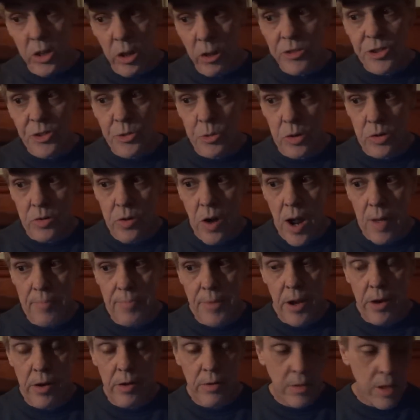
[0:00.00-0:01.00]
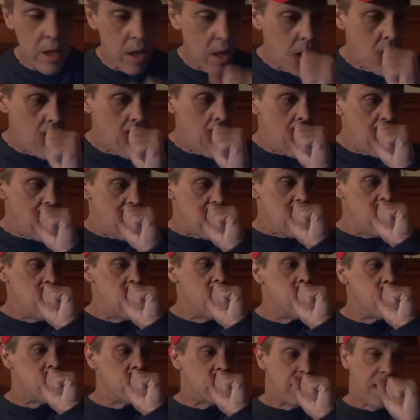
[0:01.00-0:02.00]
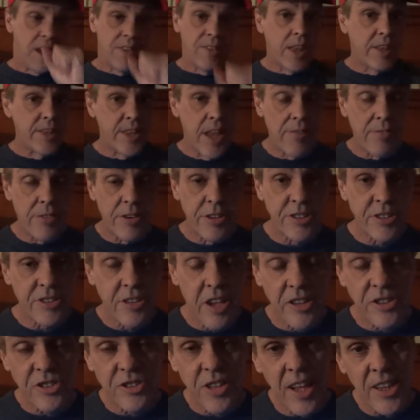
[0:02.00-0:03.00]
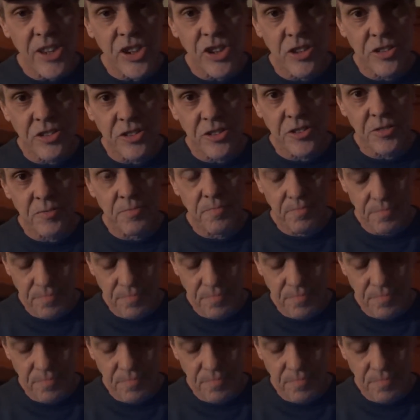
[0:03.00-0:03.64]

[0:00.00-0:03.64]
close to a crime there. And they never discussed sanctions.